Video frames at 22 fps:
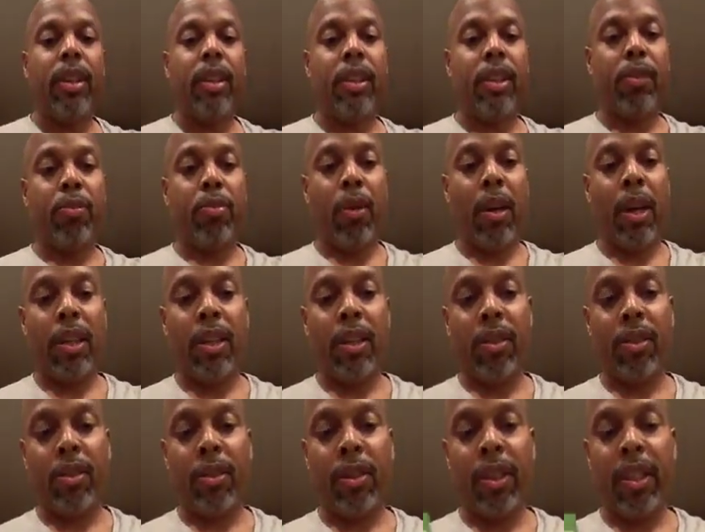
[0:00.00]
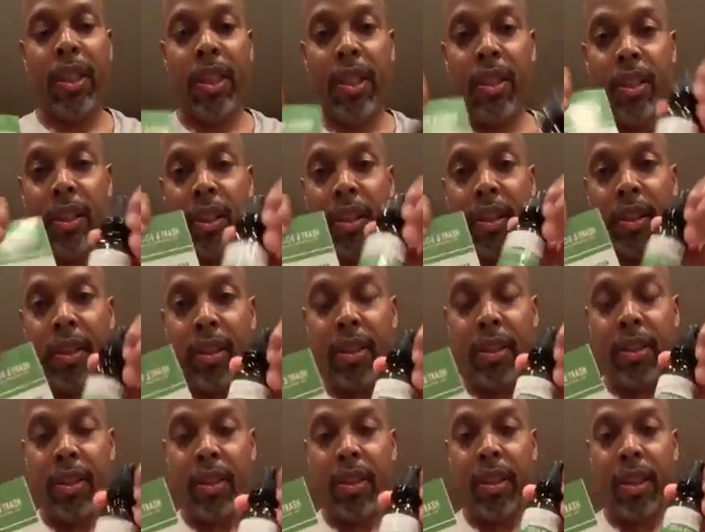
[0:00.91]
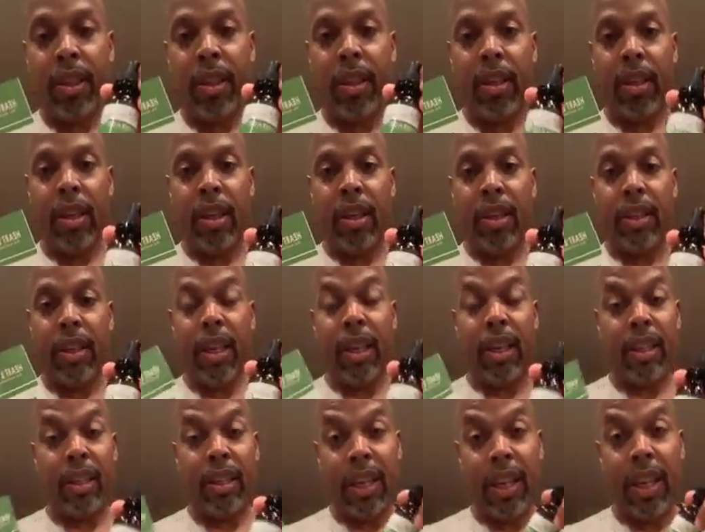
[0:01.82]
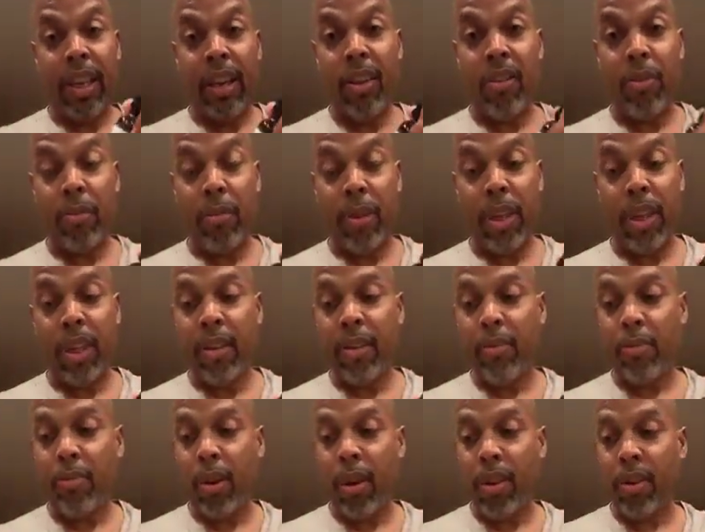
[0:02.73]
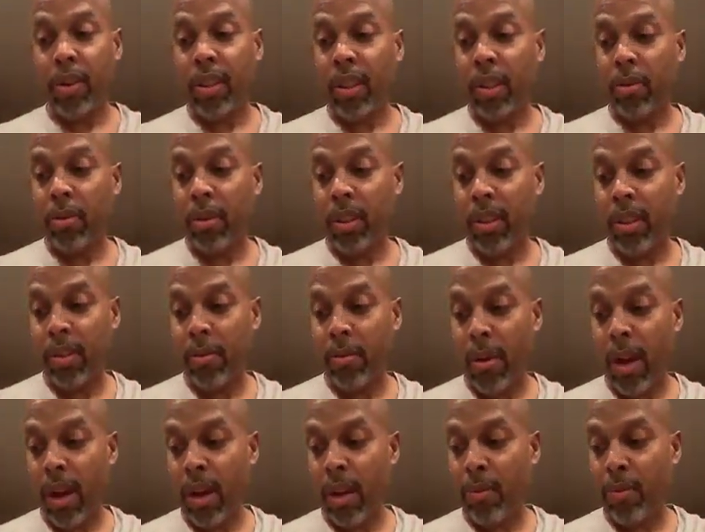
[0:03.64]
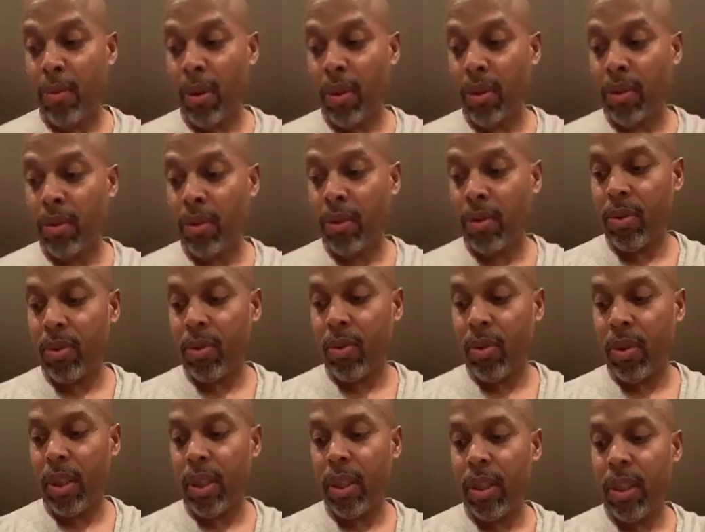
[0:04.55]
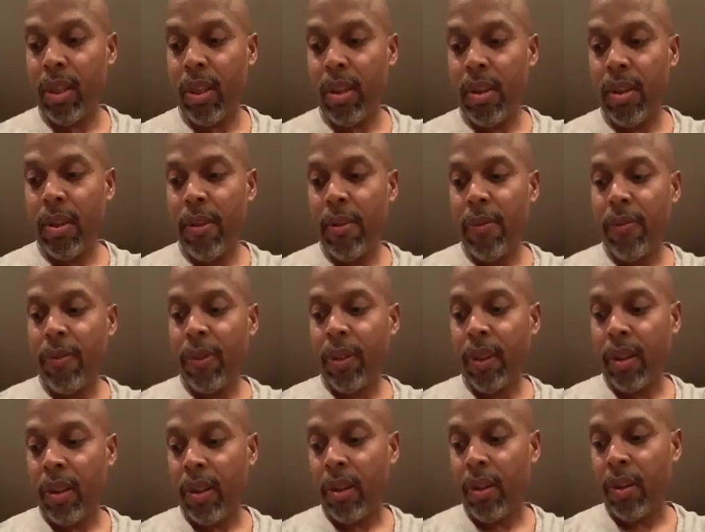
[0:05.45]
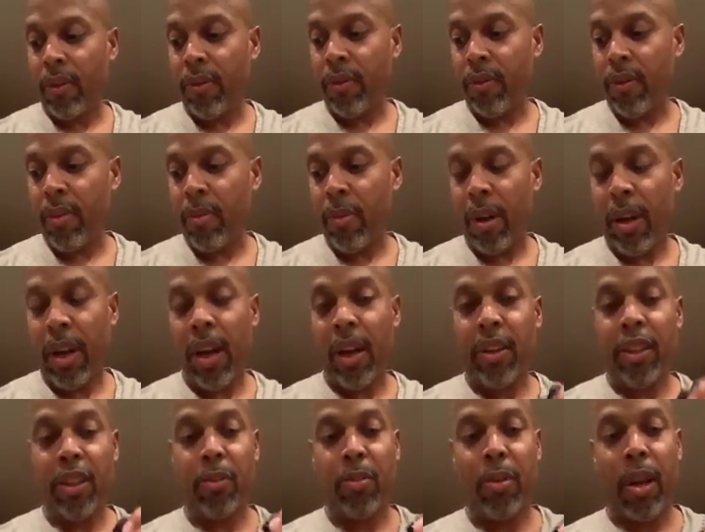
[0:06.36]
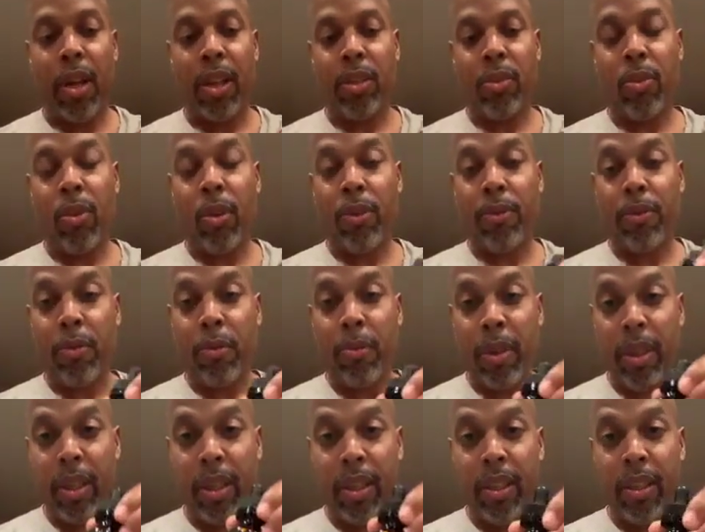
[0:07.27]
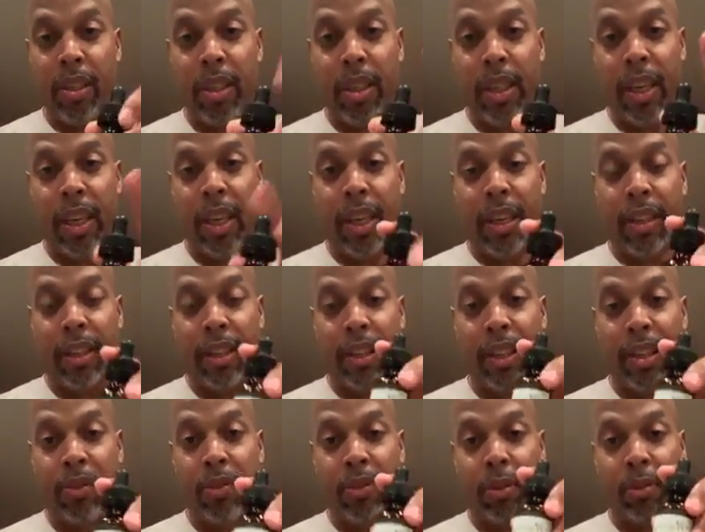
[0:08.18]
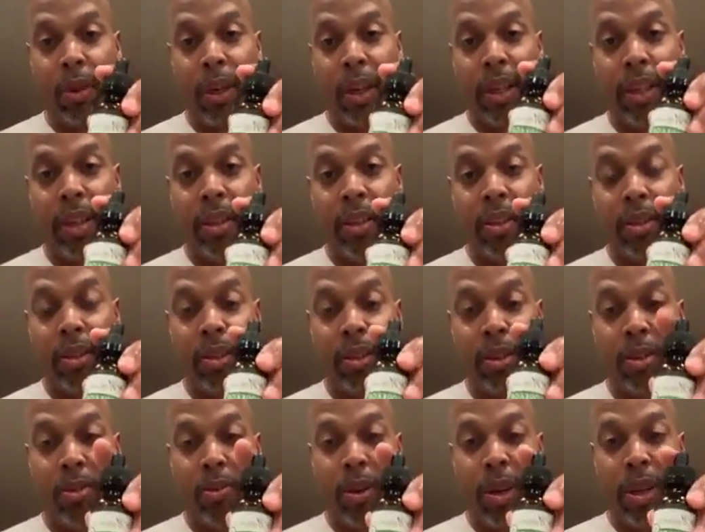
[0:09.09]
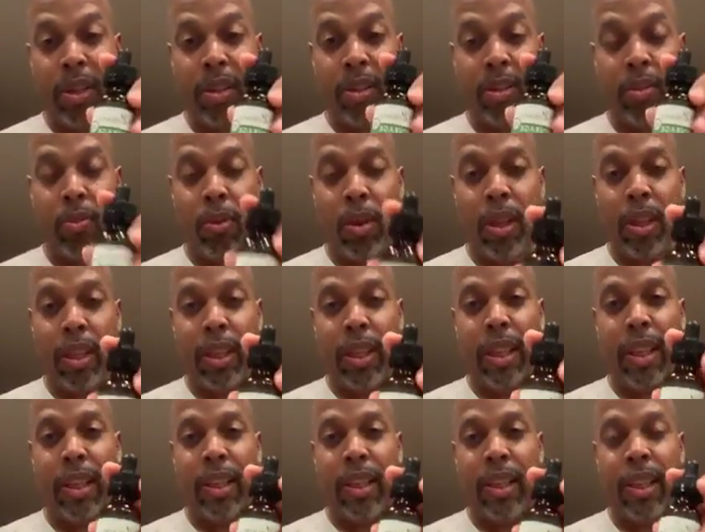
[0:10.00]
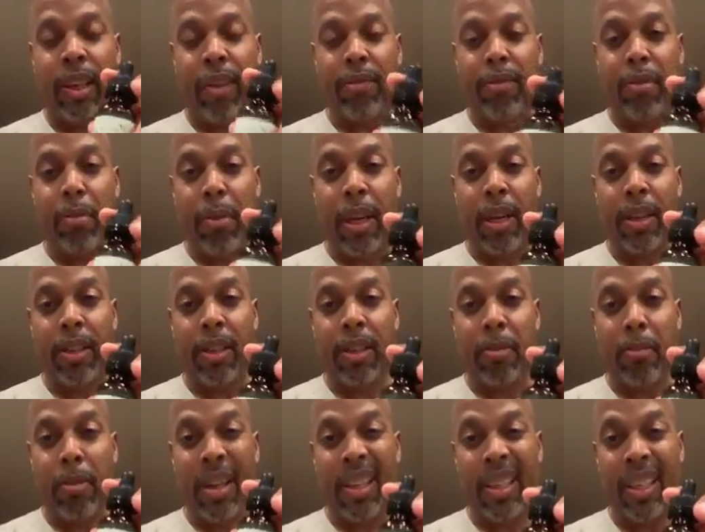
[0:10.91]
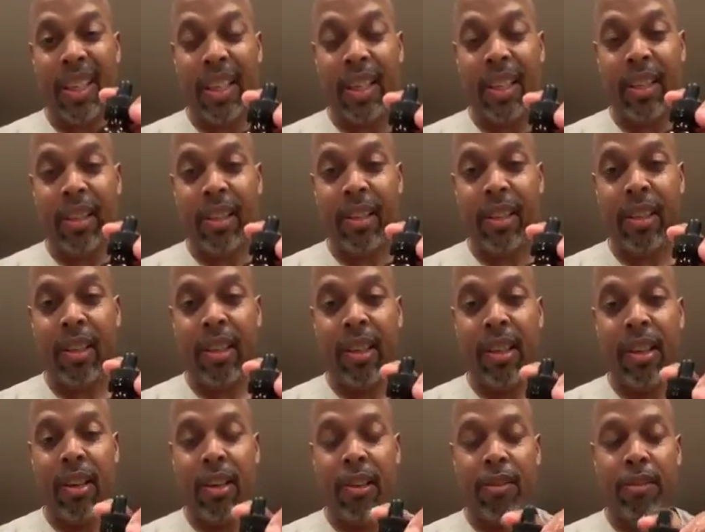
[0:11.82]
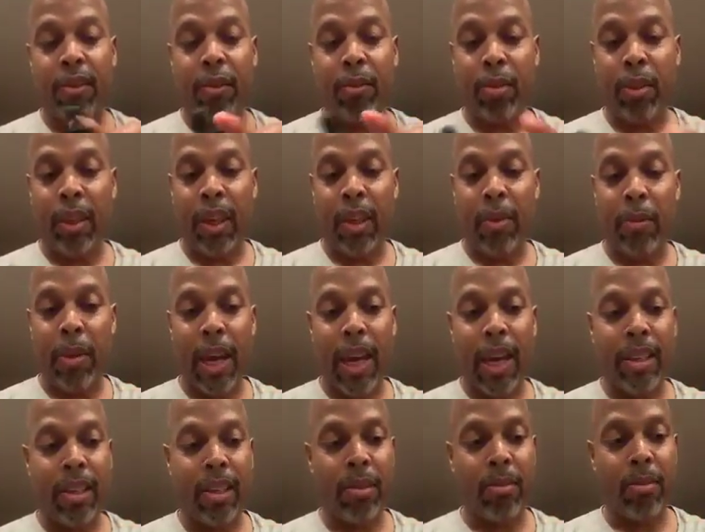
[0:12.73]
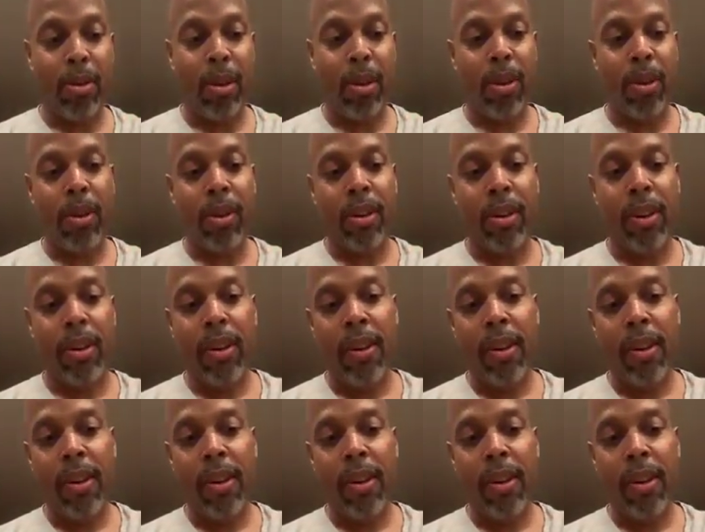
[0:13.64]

these products are healing. Uh, they they helped me personally. I'm sharing my personal story uh, about how these products work for me. And this one right here took away the swelling and the inflammation in my knees from playing basketball.